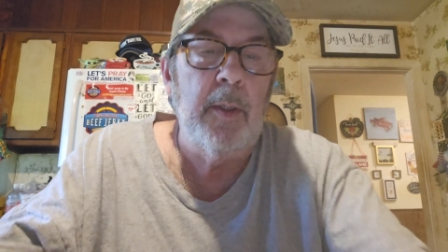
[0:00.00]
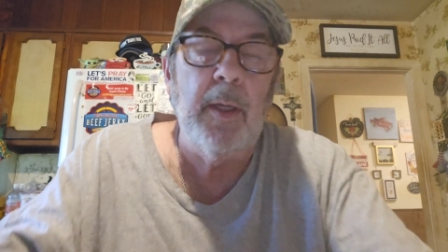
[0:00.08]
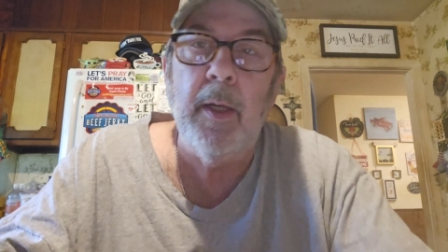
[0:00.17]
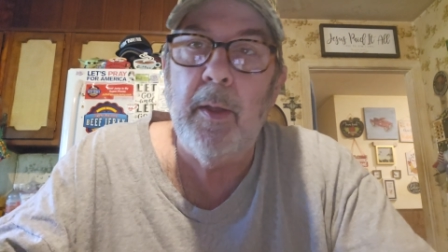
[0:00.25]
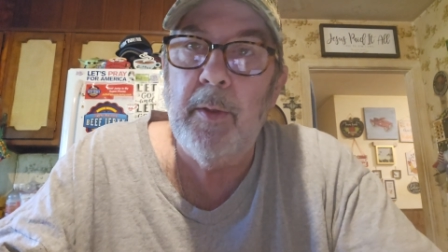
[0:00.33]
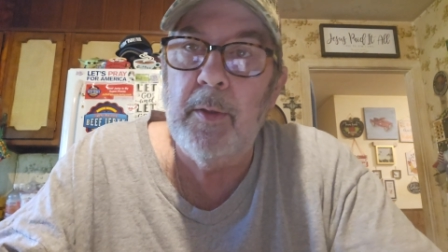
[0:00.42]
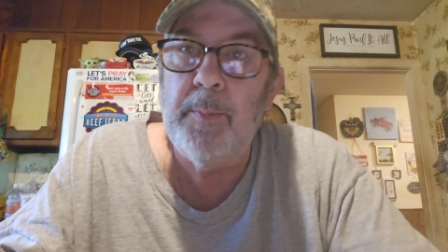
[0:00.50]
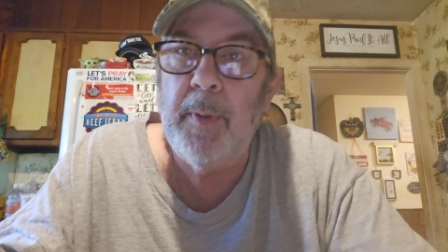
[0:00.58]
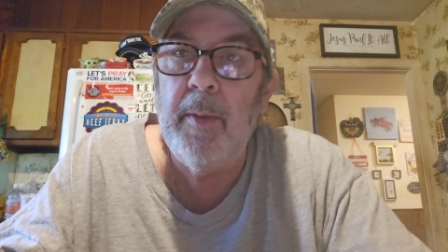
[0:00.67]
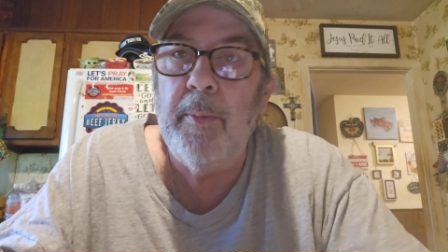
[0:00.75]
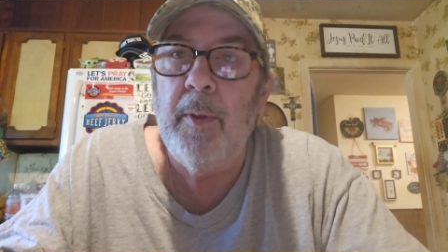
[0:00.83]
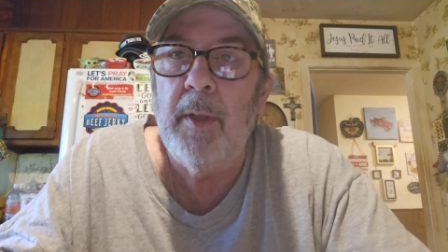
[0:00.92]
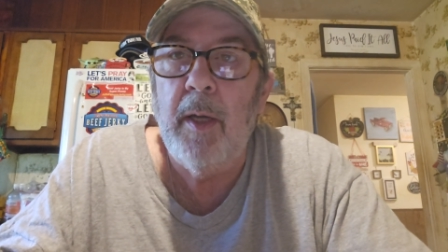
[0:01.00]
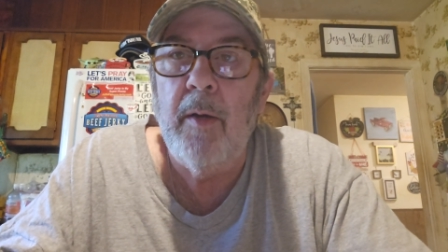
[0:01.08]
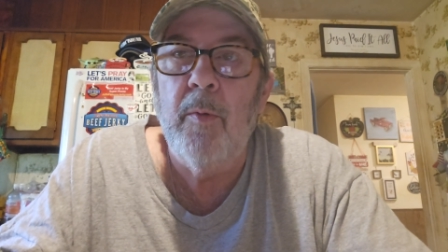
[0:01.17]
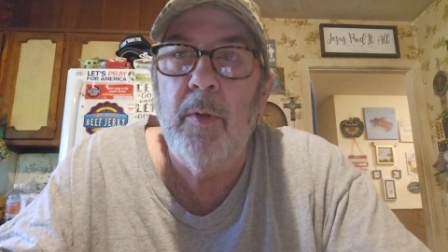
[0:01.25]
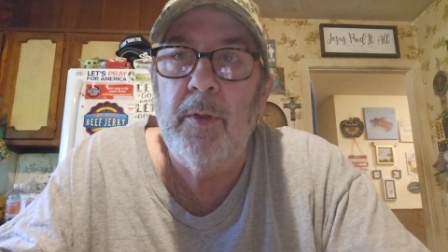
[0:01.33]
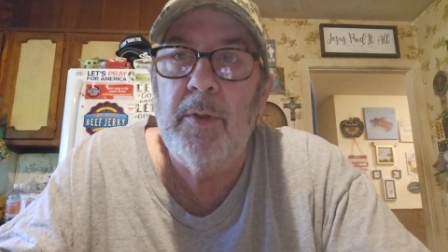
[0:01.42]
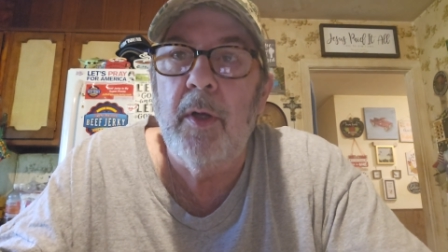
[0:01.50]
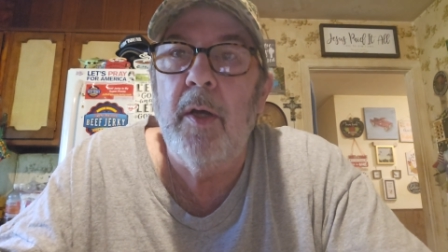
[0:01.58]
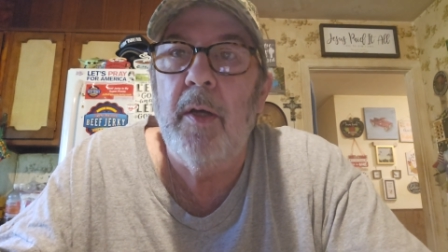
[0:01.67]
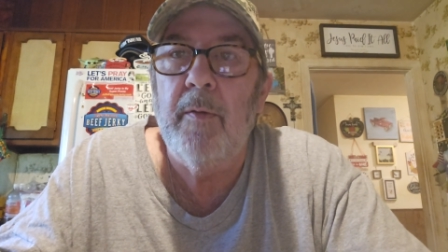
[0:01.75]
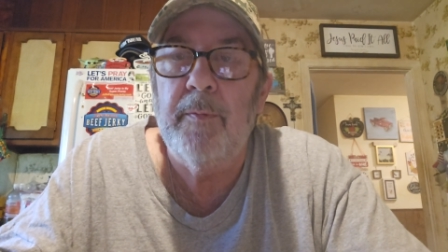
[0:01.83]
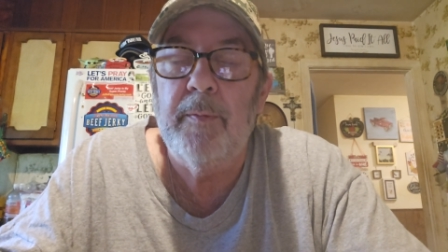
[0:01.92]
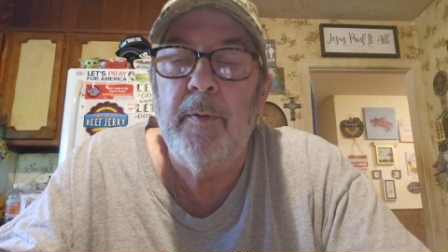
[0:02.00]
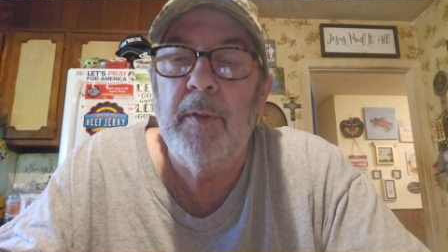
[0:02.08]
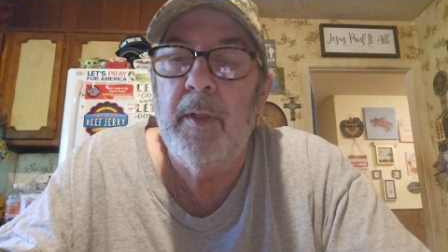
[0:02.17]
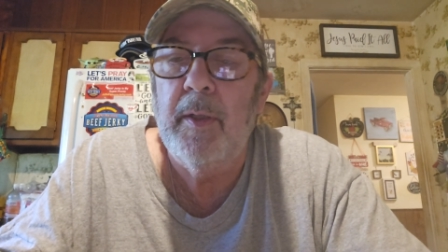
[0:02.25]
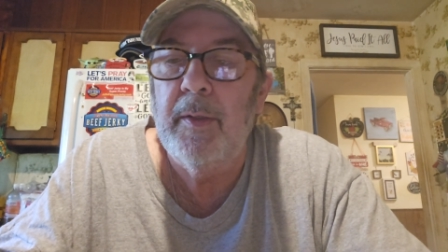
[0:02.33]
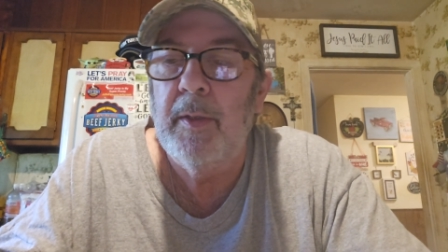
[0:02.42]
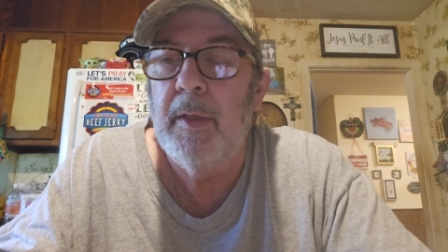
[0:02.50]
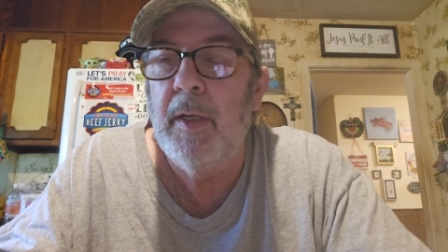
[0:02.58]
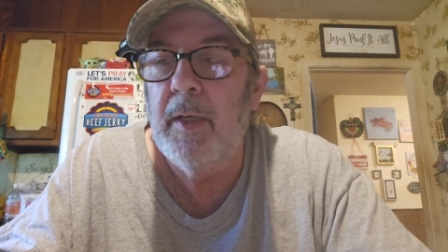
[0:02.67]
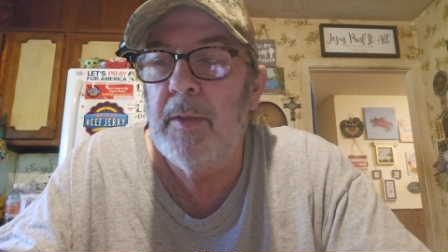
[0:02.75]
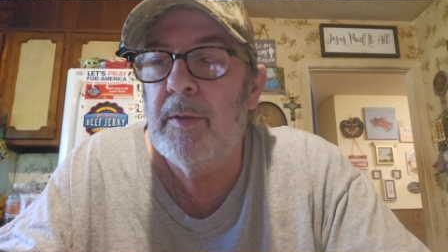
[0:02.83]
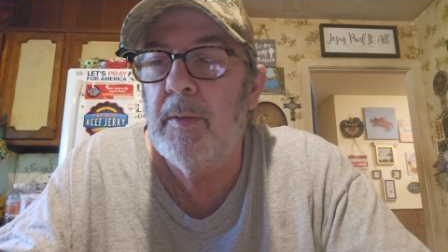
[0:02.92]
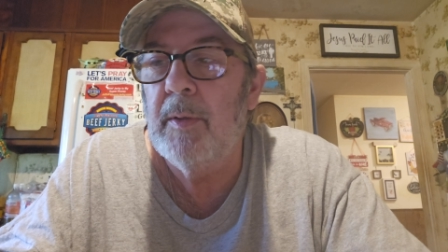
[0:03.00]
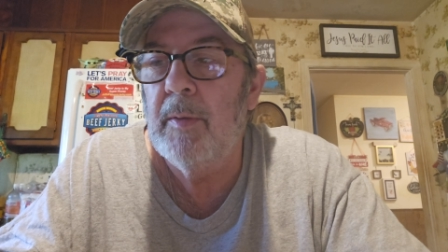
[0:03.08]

Yeah, there's people a lot worse off uh, than us.